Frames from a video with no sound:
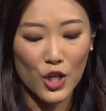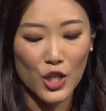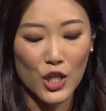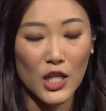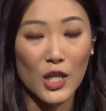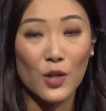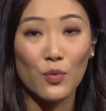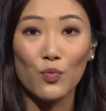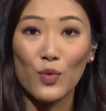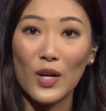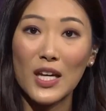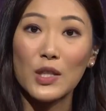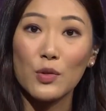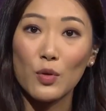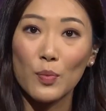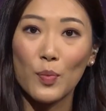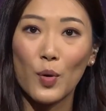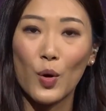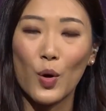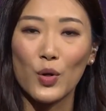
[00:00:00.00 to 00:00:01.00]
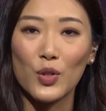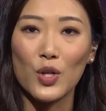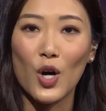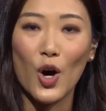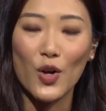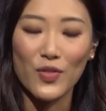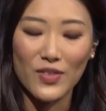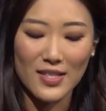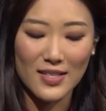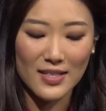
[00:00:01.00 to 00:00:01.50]
You can read the report
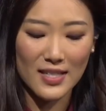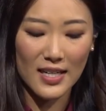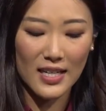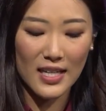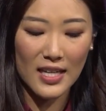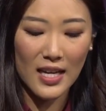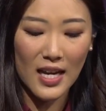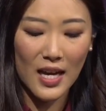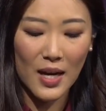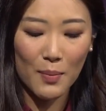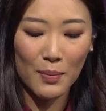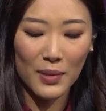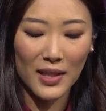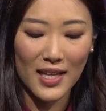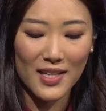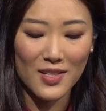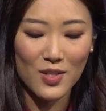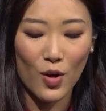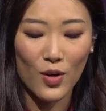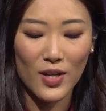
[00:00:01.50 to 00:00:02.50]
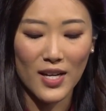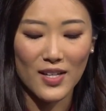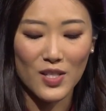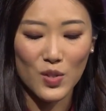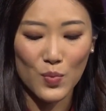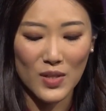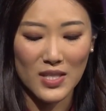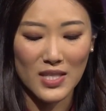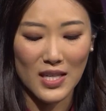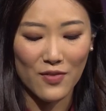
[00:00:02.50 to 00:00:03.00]
on this study, plus on our
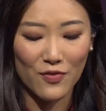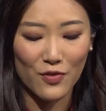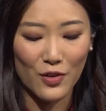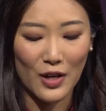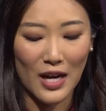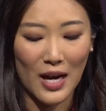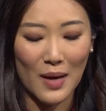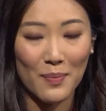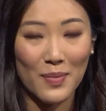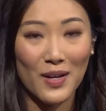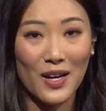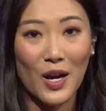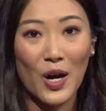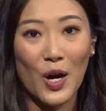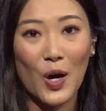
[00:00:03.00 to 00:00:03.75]
Swiss Info app.